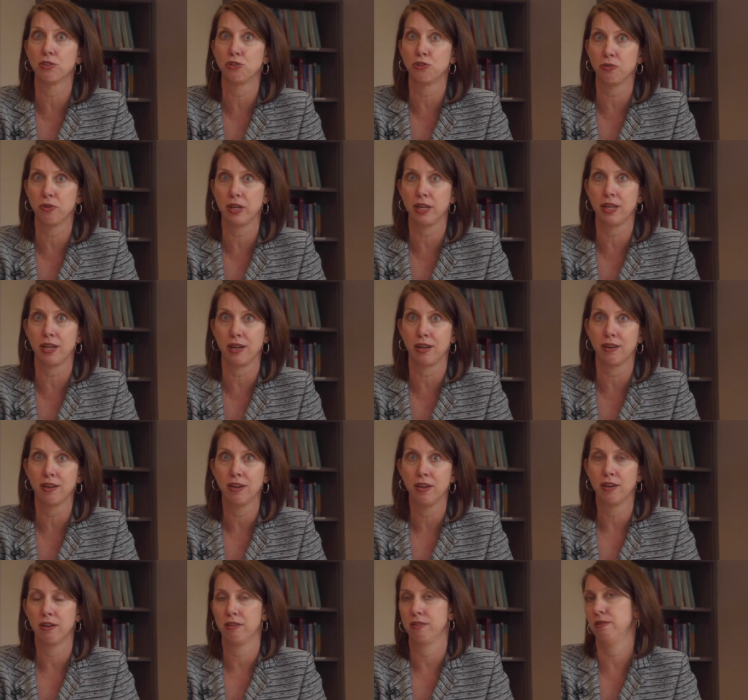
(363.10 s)
treating
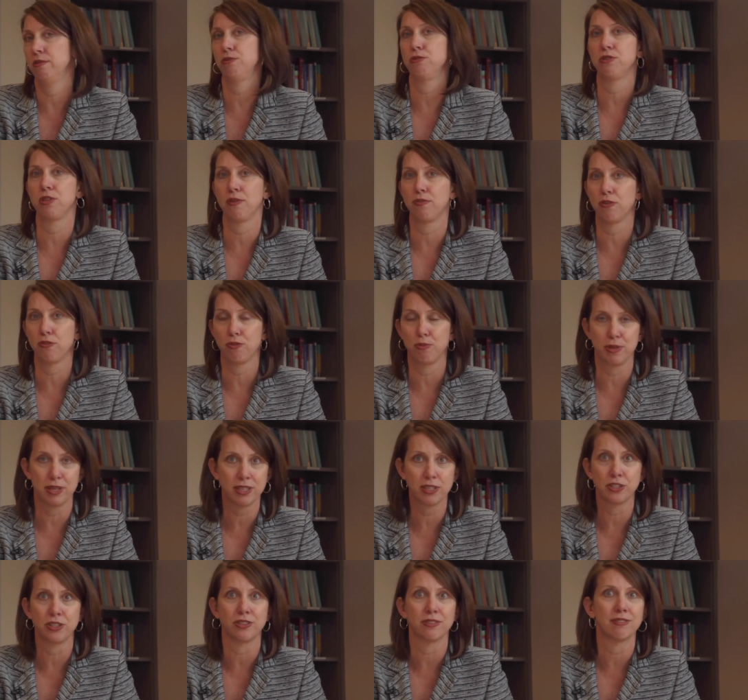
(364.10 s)
those who suffer from
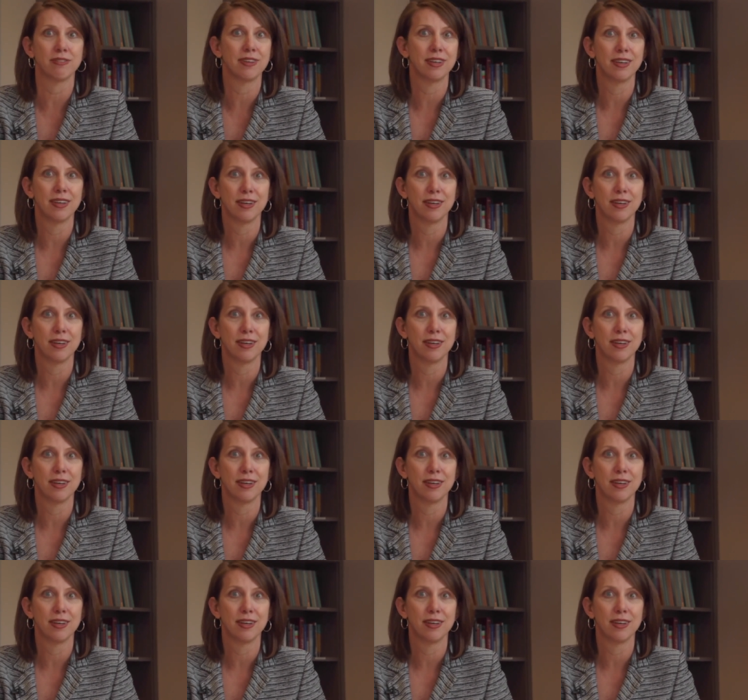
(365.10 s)
addiction